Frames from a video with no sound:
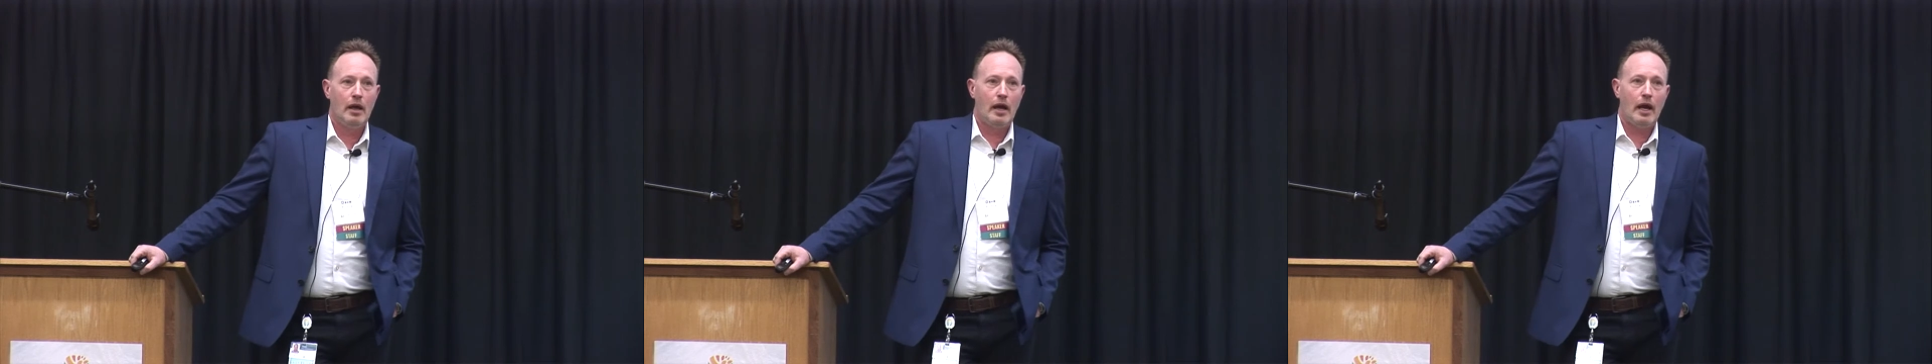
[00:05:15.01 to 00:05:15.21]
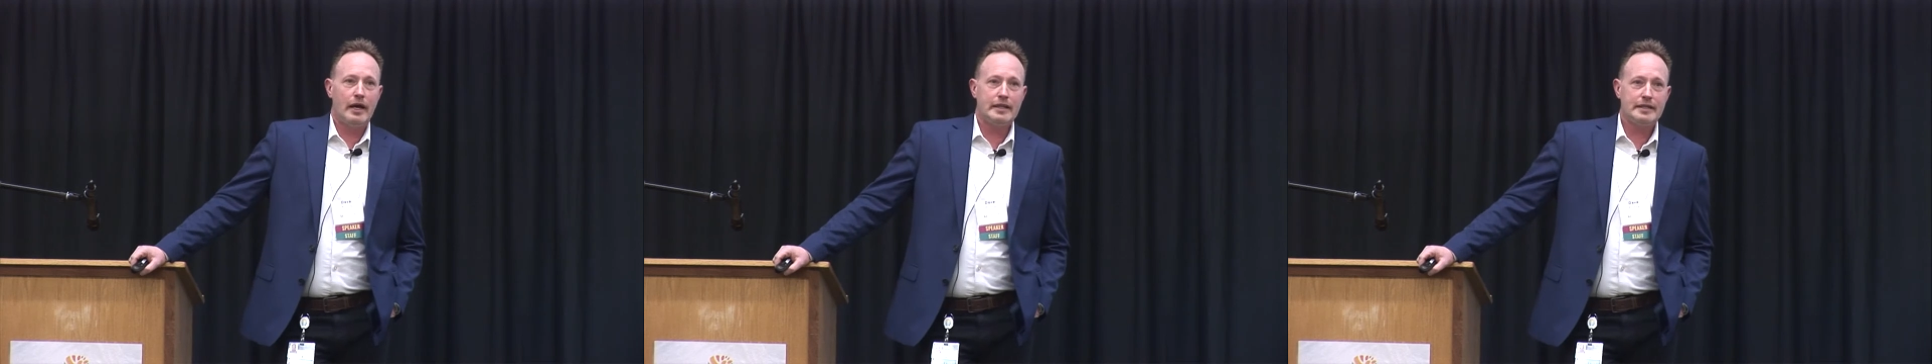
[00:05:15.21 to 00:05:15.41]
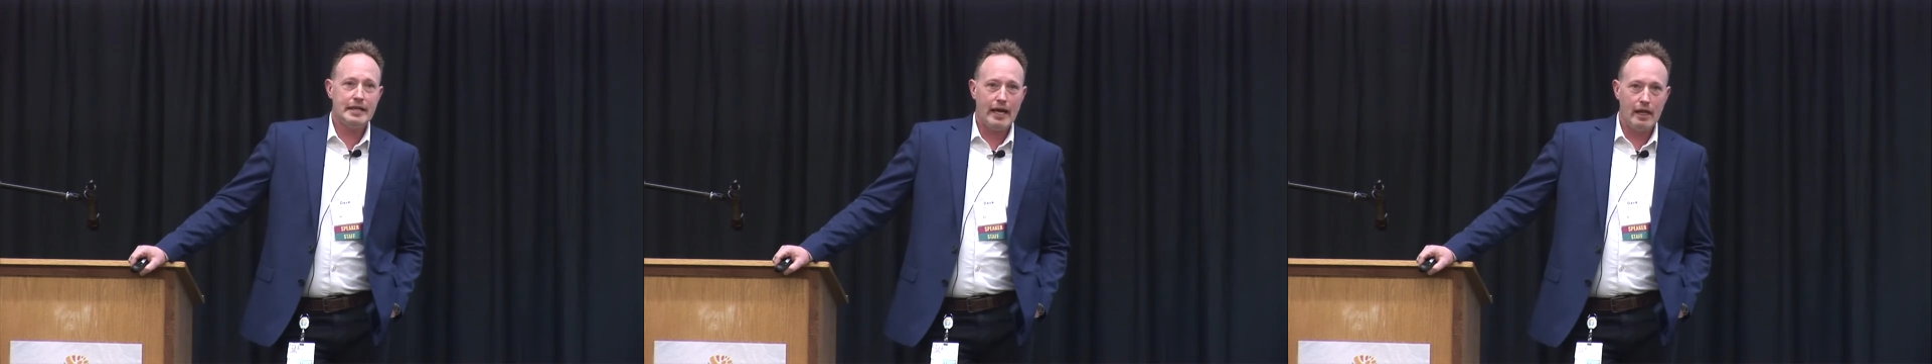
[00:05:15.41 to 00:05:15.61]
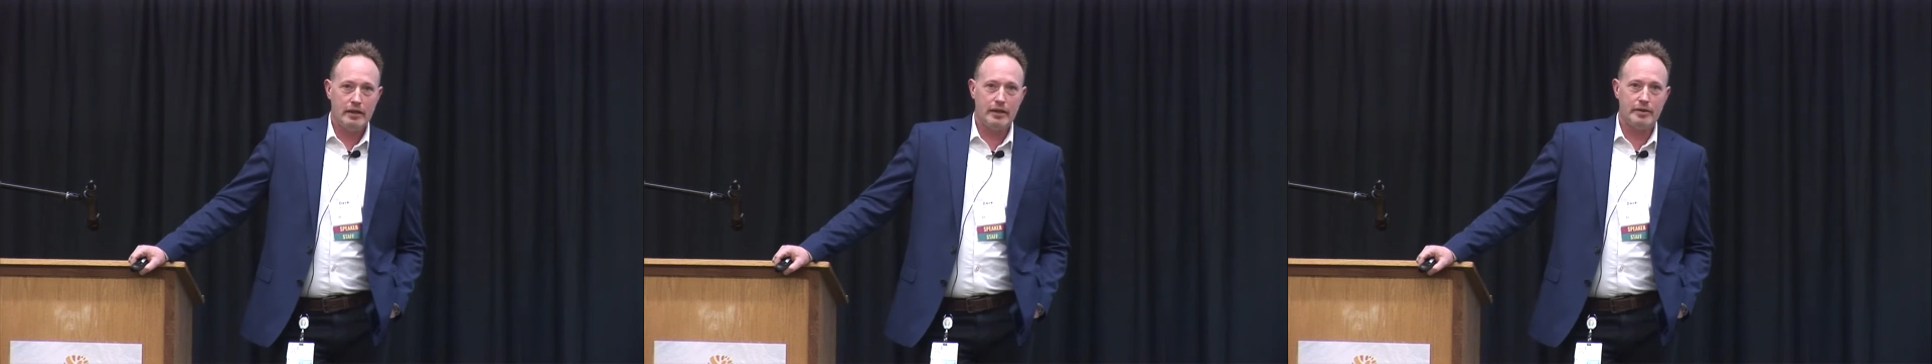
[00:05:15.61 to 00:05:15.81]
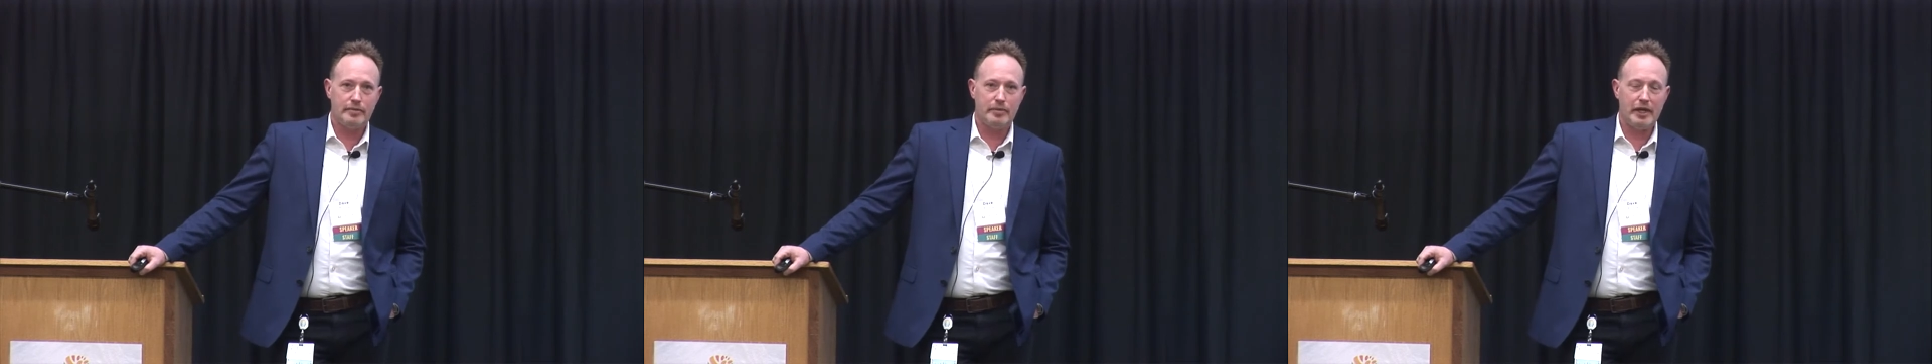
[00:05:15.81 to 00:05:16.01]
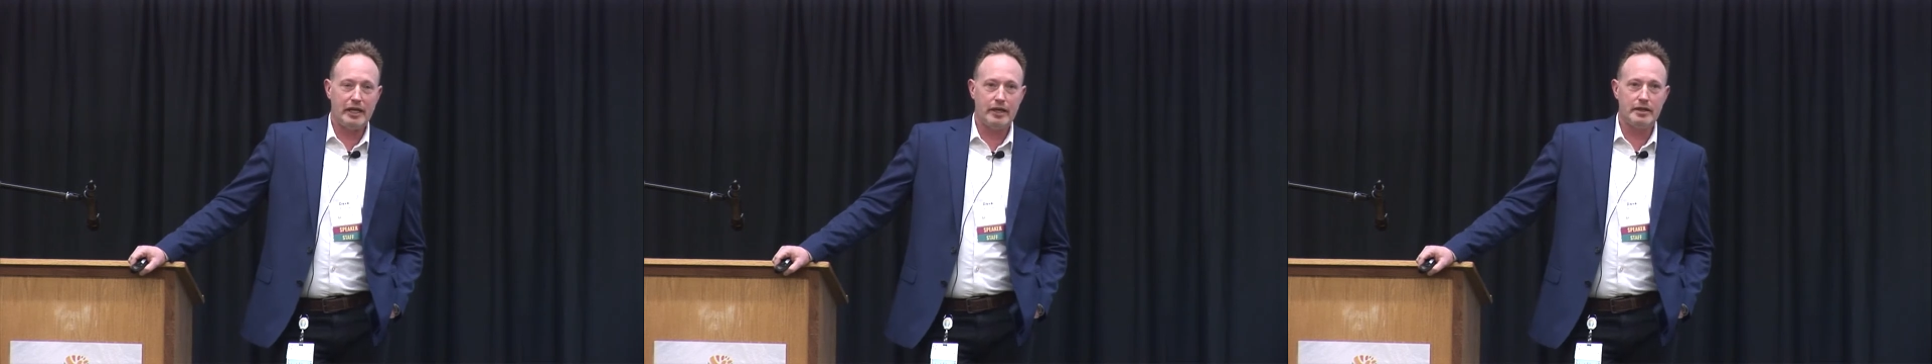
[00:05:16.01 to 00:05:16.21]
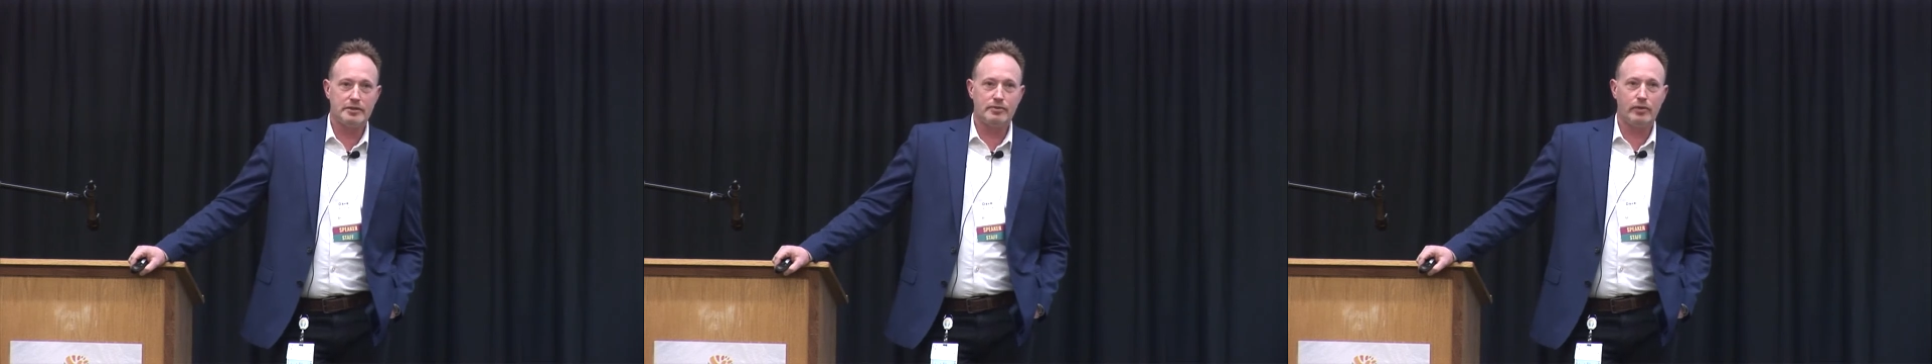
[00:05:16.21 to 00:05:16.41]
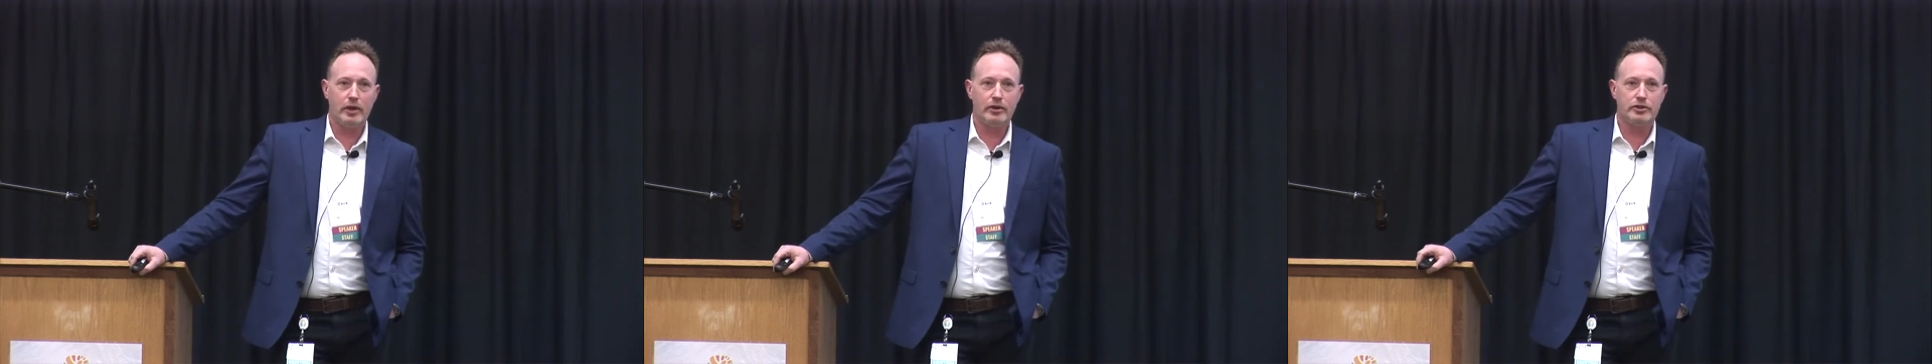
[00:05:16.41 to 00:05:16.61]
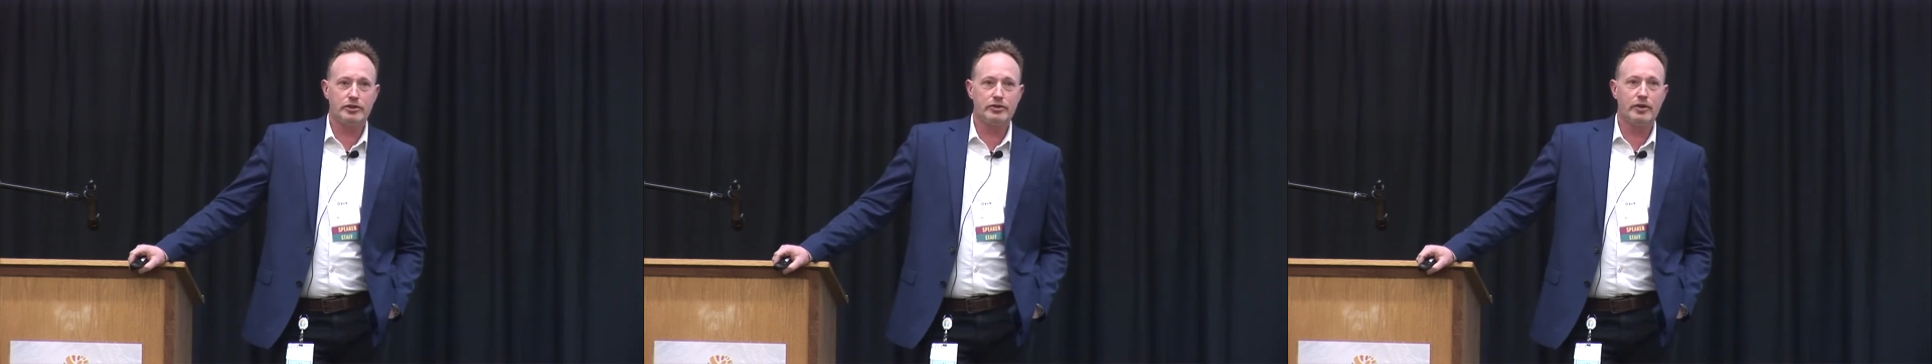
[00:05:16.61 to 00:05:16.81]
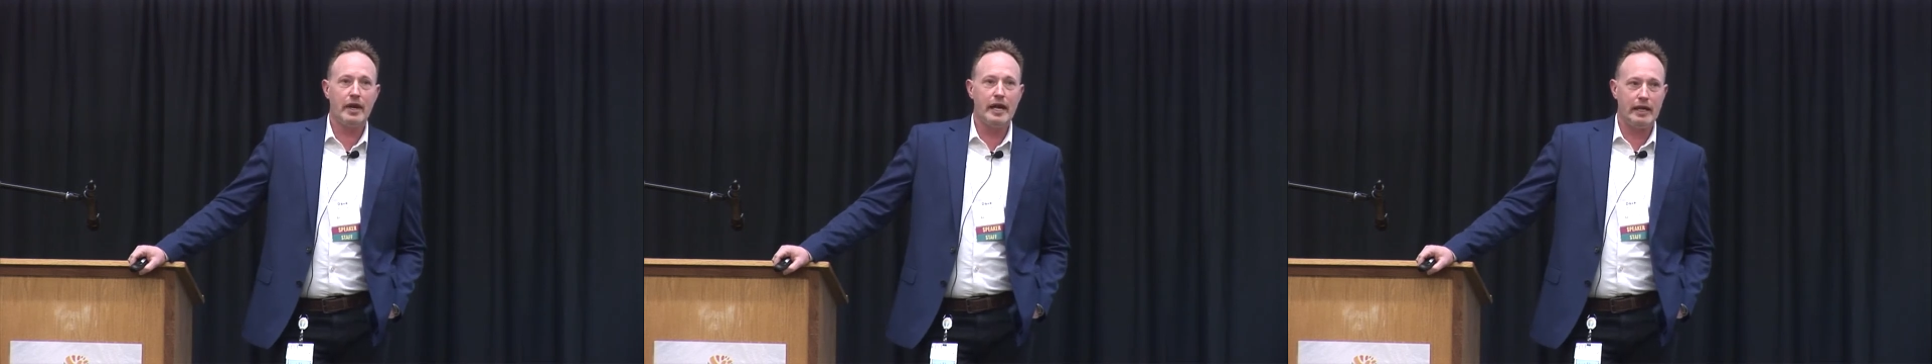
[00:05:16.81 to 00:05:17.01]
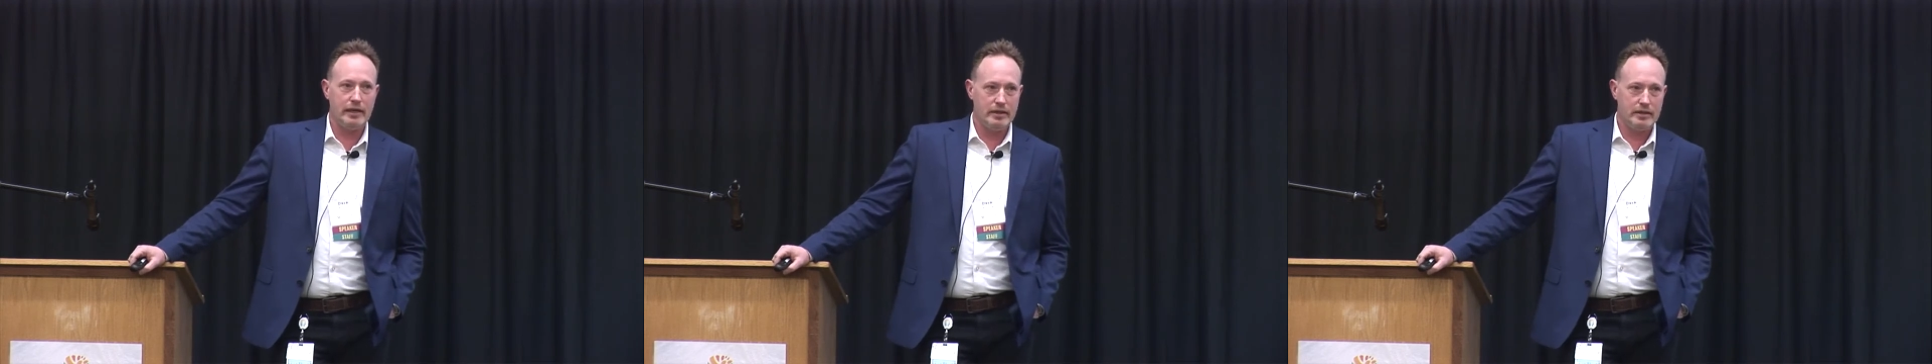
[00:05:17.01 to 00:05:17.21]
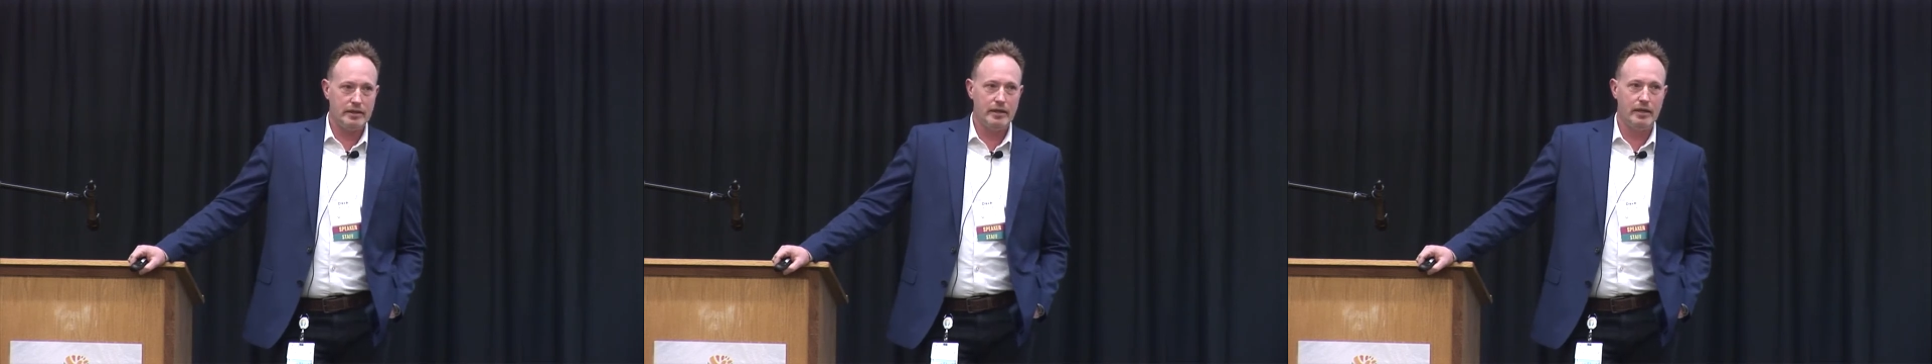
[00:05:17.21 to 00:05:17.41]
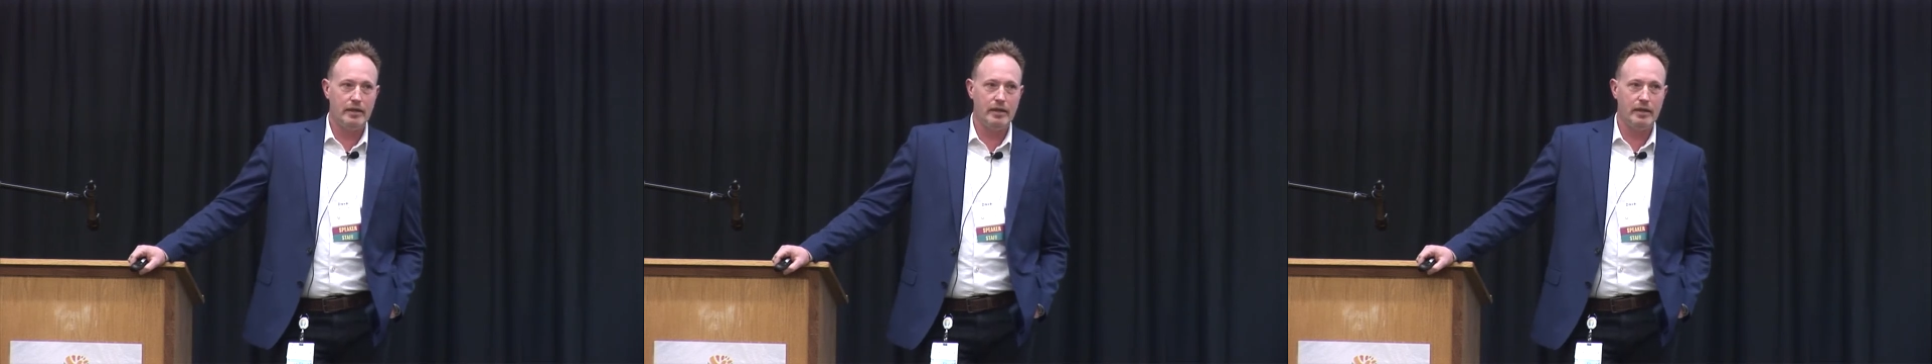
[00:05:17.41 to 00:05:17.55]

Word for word: I tell it because we are trained